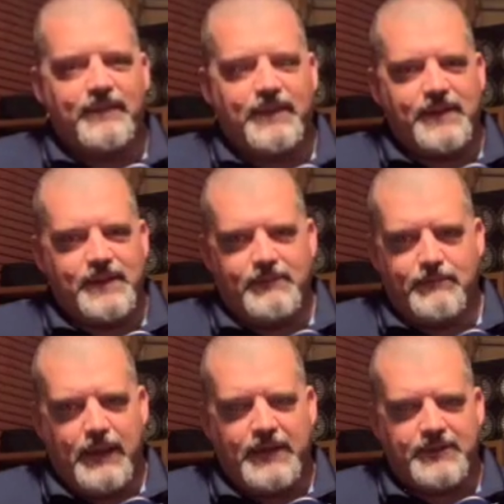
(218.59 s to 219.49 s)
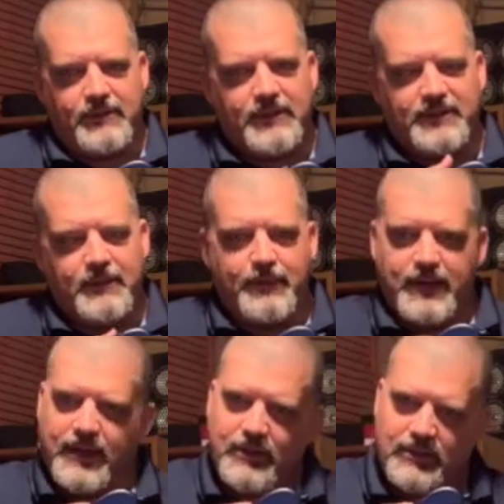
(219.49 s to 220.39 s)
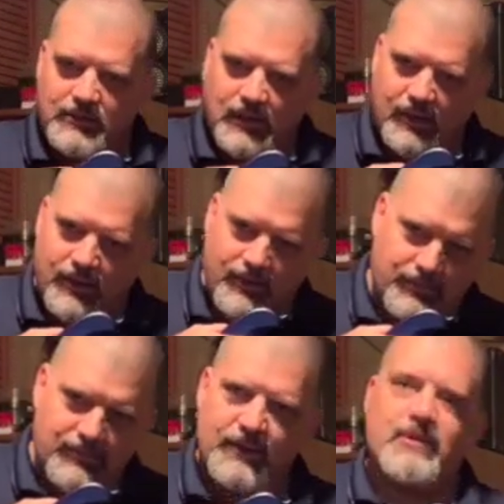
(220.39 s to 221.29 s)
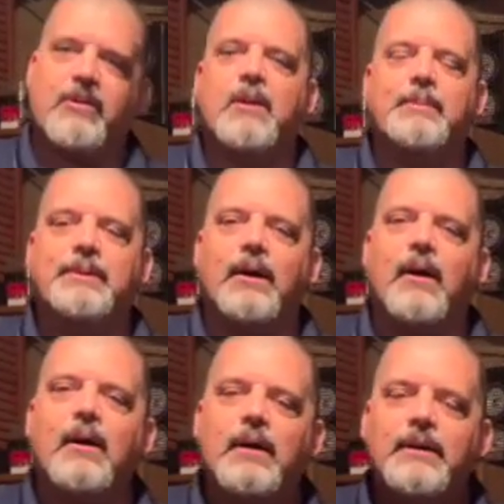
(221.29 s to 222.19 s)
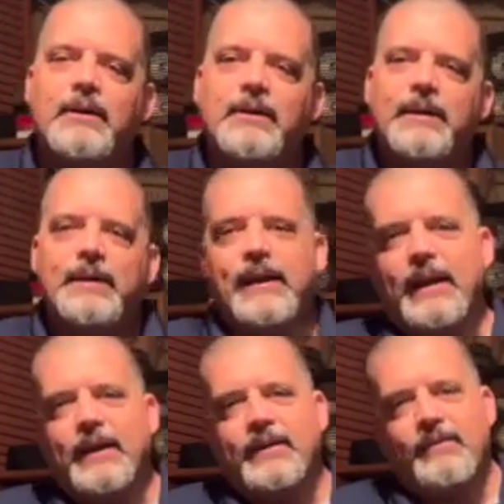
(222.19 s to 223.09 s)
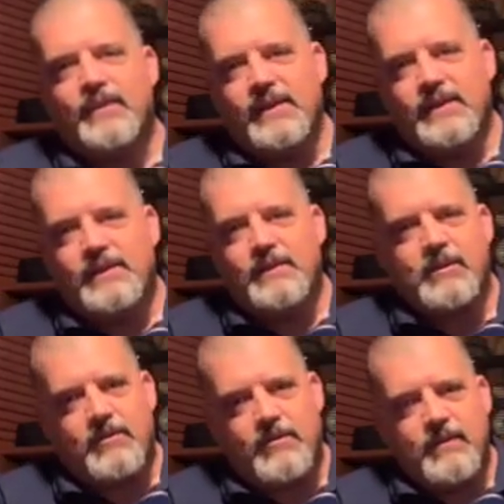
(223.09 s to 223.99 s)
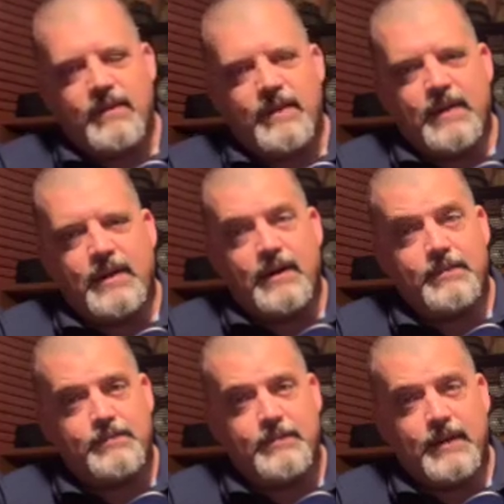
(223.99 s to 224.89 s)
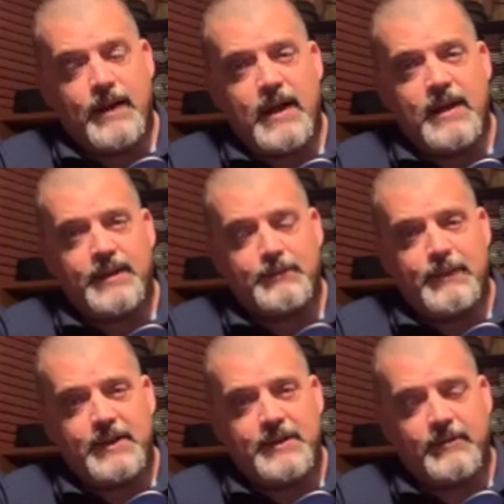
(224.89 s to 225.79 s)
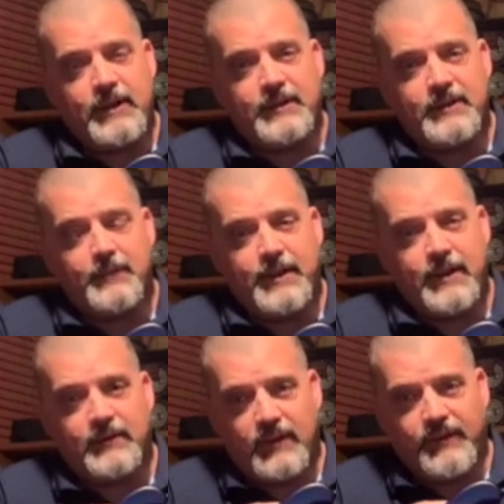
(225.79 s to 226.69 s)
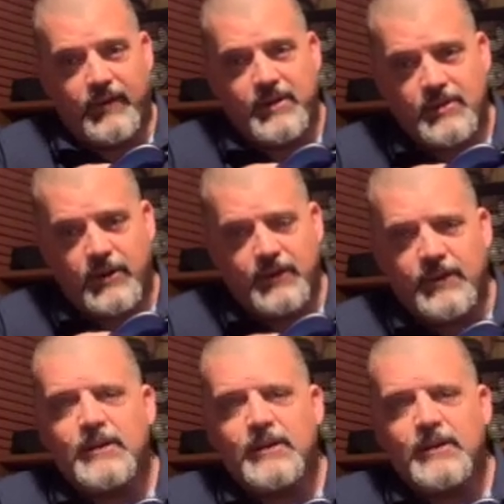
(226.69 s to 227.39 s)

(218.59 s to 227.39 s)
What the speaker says: The bass strings in the piano are incredibly long, and the highest pitch strings in the piano are very short.